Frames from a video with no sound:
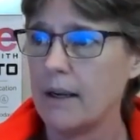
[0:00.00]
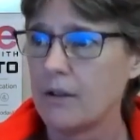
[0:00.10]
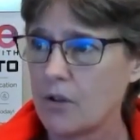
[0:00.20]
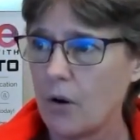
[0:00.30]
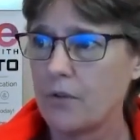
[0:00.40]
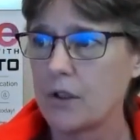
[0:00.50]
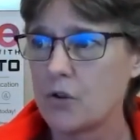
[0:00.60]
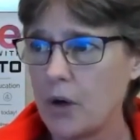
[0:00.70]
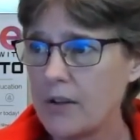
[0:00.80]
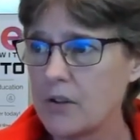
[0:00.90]
So the
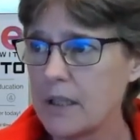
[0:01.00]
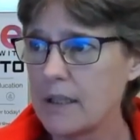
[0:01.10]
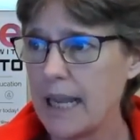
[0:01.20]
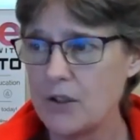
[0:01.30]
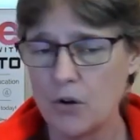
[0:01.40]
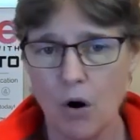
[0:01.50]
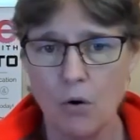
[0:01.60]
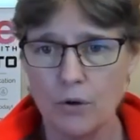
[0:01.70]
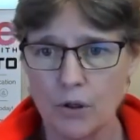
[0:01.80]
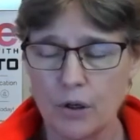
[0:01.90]
trusted ledger
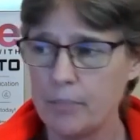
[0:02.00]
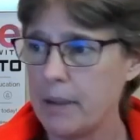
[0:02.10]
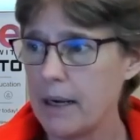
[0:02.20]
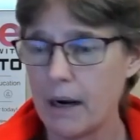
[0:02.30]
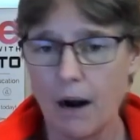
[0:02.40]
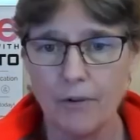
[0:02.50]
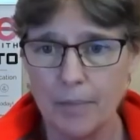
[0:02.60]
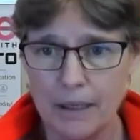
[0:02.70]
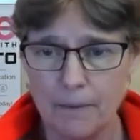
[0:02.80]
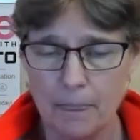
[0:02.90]
owner could be a
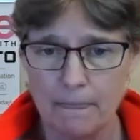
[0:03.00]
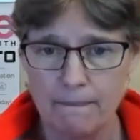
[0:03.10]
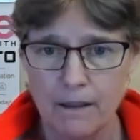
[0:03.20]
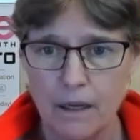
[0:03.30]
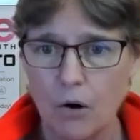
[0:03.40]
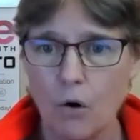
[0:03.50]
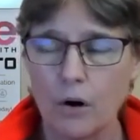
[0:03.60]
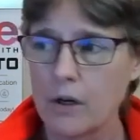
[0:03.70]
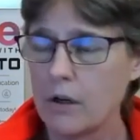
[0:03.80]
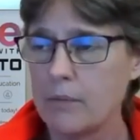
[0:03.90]
government, or
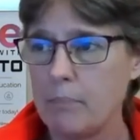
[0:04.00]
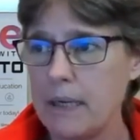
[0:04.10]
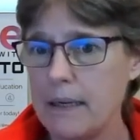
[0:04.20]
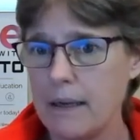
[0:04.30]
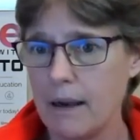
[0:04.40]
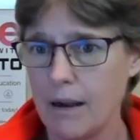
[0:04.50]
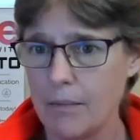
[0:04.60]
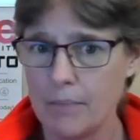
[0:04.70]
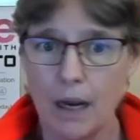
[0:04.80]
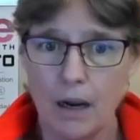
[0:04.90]
it could be
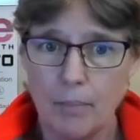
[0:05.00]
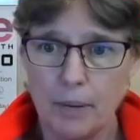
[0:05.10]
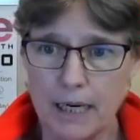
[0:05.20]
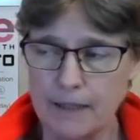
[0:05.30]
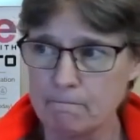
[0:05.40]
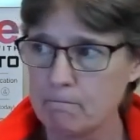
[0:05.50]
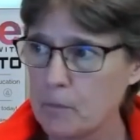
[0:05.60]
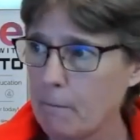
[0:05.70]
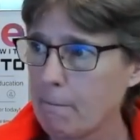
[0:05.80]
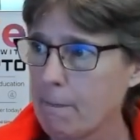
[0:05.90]
a company.
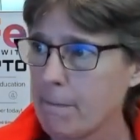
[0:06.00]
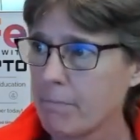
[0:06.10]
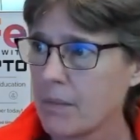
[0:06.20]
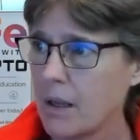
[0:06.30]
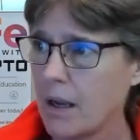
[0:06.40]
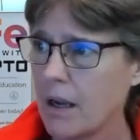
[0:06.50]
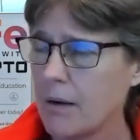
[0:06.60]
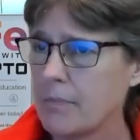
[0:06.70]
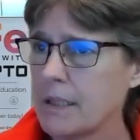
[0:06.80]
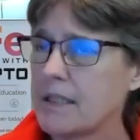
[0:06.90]

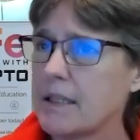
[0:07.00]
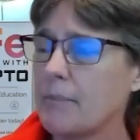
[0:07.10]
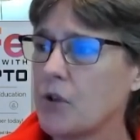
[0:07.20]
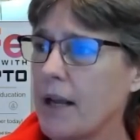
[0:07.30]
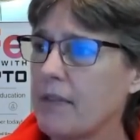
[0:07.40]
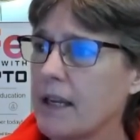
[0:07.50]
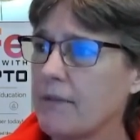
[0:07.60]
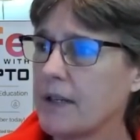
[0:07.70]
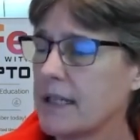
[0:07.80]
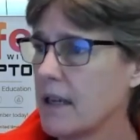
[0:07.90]
Let's see, I'm trying to think
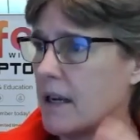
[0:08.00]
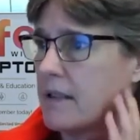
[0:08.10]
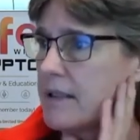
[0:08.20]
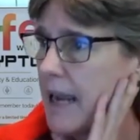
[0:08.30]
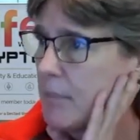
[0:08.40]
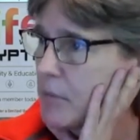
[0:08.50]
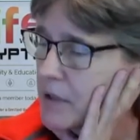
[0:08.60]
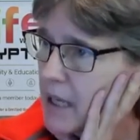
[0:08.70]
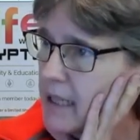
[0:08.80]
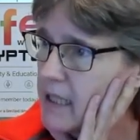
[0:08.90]
of an example
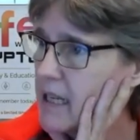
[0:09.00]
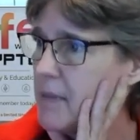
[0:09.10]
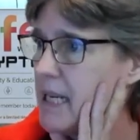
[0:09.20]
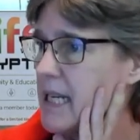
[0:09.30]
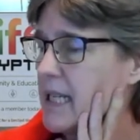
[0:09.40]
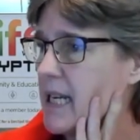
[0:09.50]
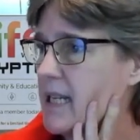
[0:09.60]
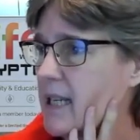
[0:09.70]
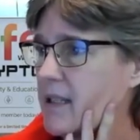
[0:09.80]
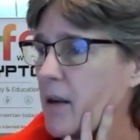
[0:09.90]
besides
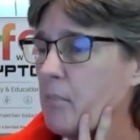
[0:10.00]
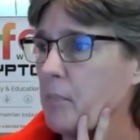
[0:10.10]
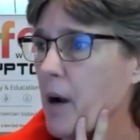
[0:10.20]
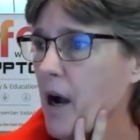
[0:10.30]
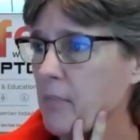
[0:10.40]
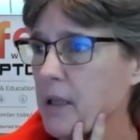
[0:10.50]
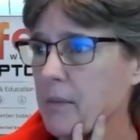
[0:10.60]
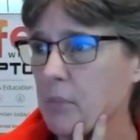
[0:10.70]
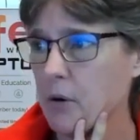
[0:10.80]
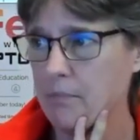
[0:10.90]
CBDCs that's a
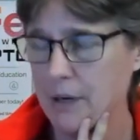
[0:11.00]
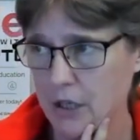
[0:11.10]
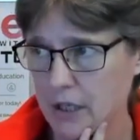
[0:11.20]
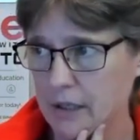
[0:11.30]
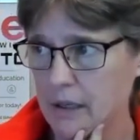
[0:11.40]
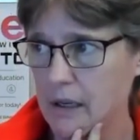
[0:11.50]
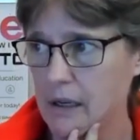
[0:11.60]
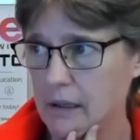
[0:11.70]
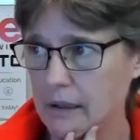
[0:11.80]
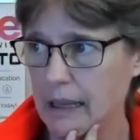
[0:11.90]
public permissioned
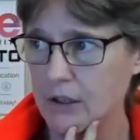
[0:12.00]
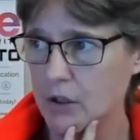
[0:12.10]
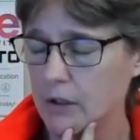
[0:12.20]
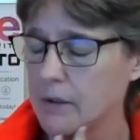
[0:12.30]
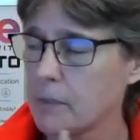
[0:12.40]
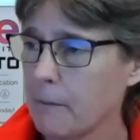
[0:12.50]
ledger.